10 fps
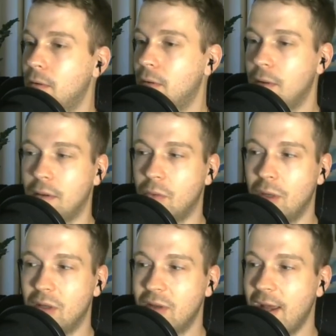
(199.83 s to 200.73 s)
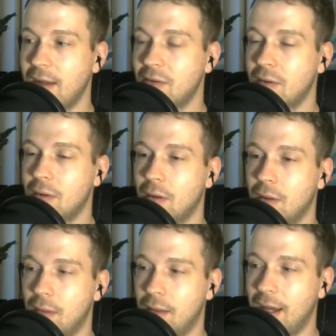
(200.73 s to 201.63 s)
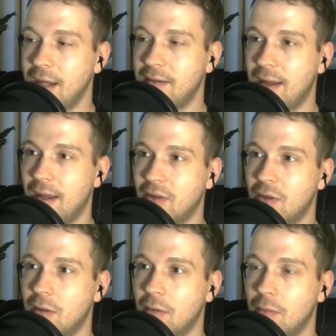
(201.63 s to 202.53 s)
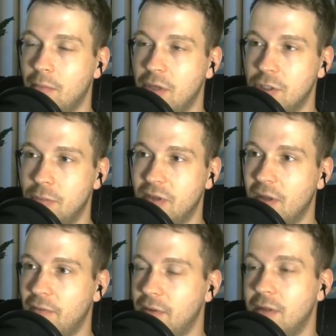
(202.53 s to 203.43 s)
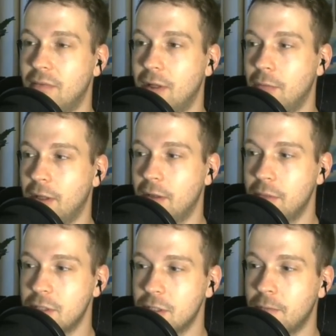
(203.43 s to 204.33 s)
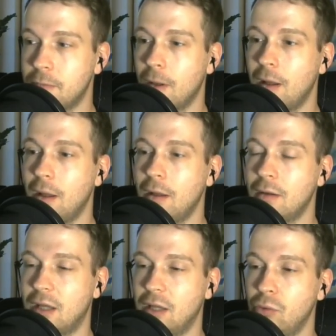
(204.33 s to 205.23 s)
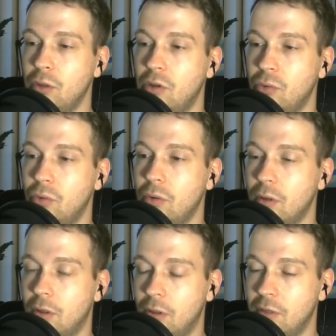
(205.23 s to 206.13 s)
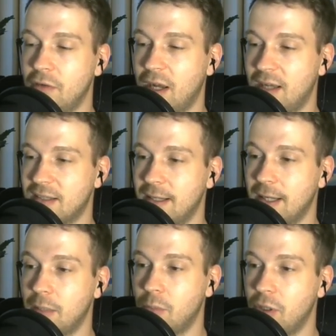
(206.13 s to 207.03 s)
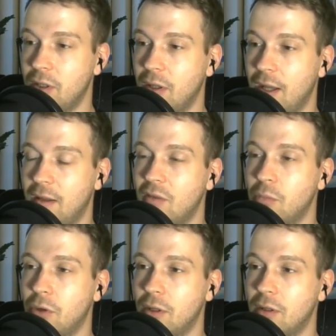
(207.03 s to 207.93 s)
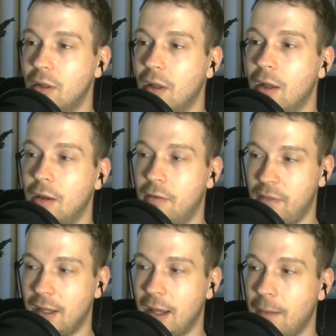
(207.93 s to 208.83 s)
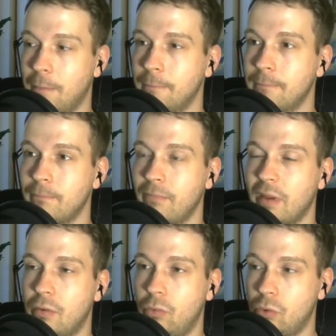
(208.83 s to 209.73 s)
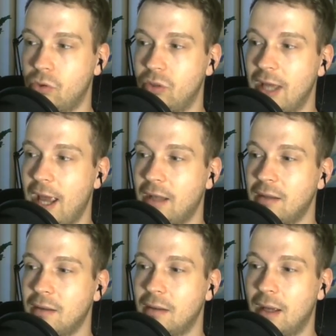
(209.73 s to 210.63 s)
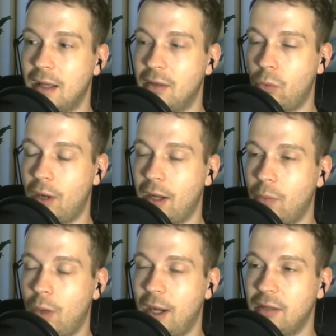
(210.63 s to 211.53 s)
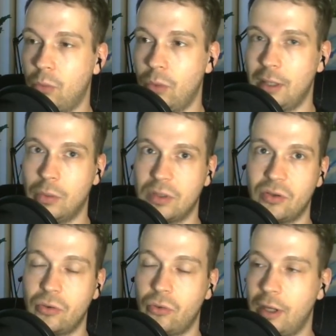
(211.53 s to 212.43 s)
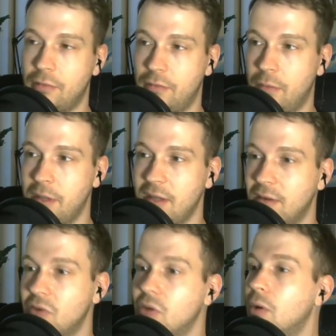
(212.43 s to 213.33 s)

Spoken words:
The queen takes, the knight takes, bishop e7, developing the bishop, king to e2, not even castling anymore at this point of the game, rook to d8, and white really wants to trade off the pieces.